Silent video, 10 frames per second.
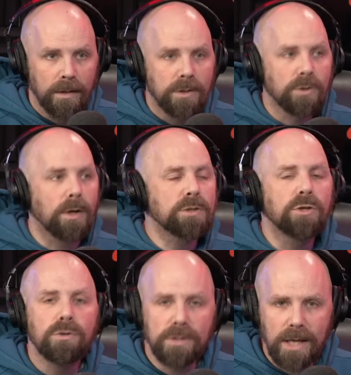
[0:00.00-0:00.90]
So on
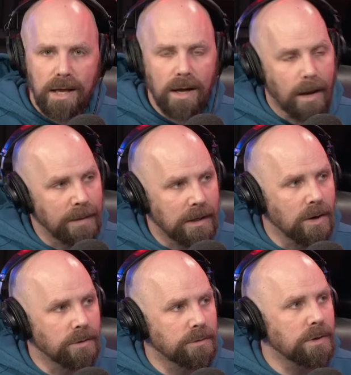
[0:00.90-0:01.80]
Tuesday, I'm going to
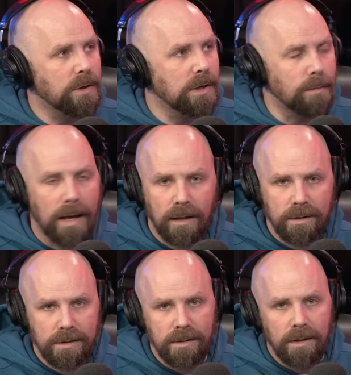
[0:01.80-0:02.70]
go through your
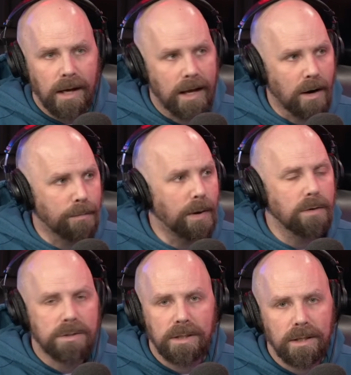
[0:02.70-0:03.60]
emails and I'll
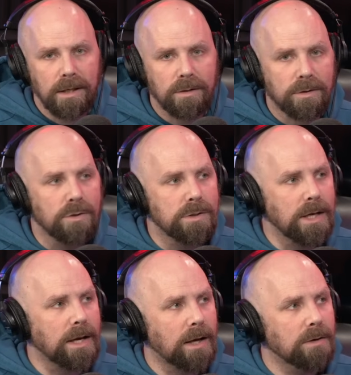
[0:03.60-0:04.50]
post it either
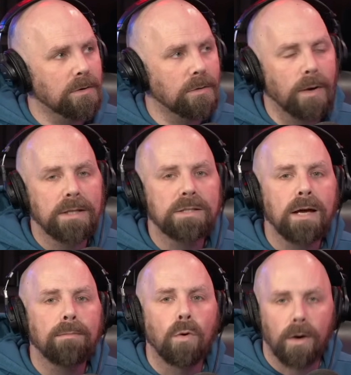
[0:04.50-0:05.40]
Tuesday night or
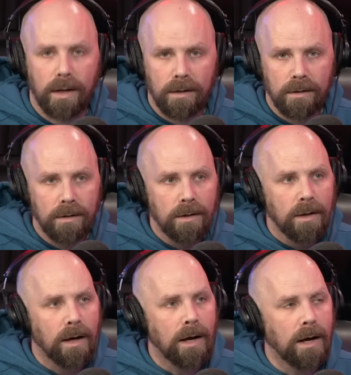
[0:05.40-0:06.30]
Wednesday morning
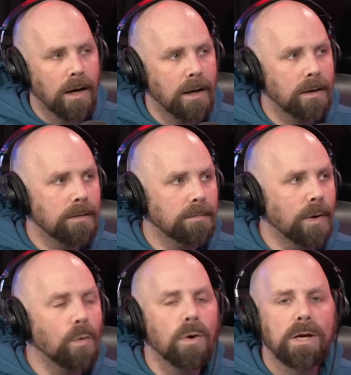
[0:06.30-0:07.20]
uh,
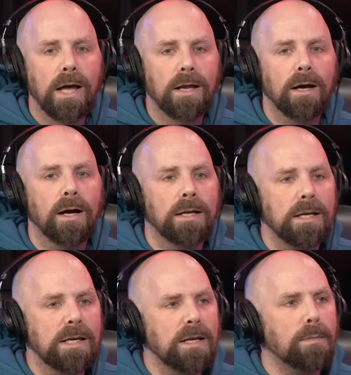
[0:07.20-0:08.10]
but we'll get an
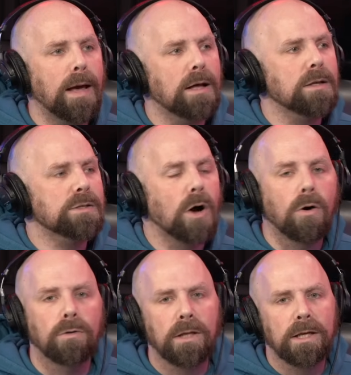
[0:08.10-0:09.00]
emails
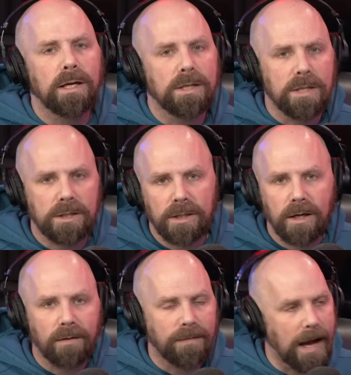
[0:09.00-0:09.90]
only edition
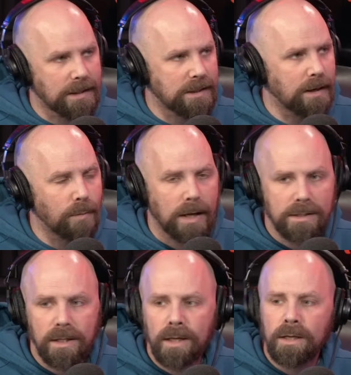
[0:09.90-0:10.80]
of Not Sam
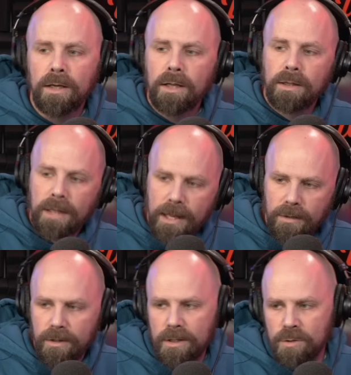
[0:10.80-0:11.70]
Wrestling
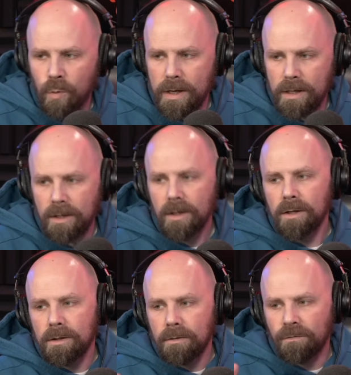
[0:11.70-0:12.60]
later this week.
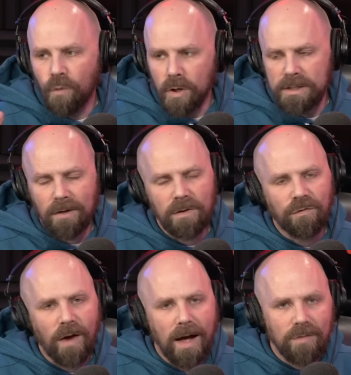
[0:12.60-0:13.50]

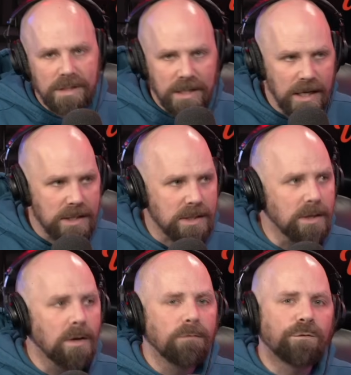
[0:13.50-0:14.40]
475 is this,
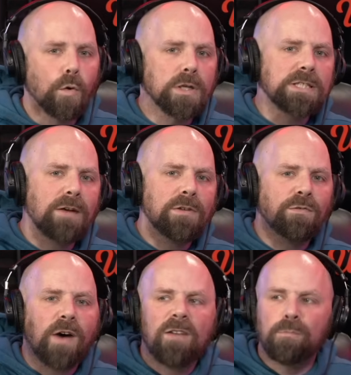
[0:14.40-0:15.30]

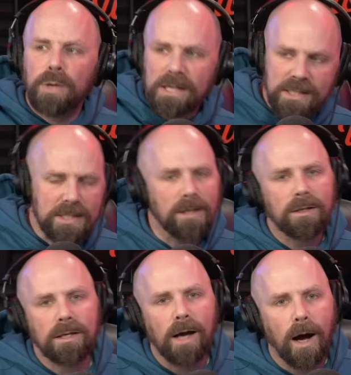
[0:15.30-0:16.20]
475B still
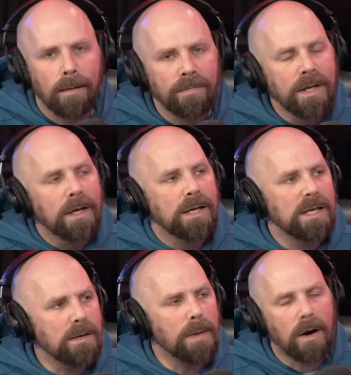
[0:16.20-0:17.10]
to come.
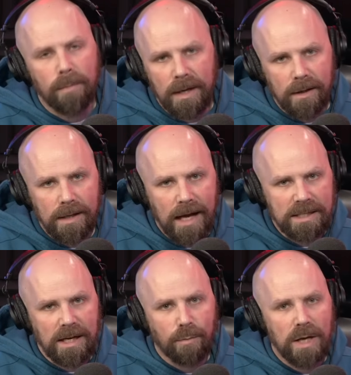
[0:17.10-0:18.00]
Email me,
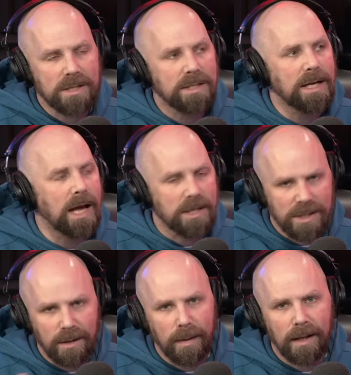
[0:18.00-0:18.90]
notsamwrestling at
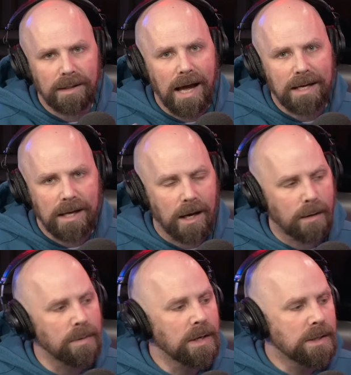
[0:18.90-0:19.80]

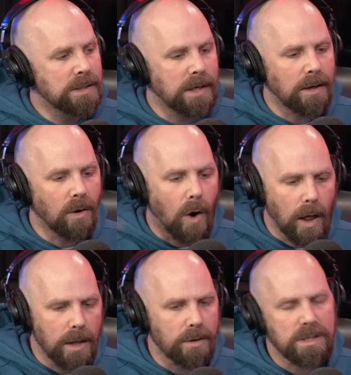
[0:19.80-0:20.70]
gmail.com to get
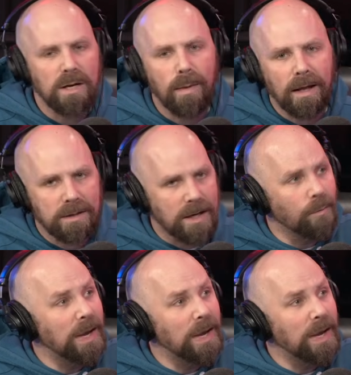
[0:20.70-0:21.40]
all of those emails in.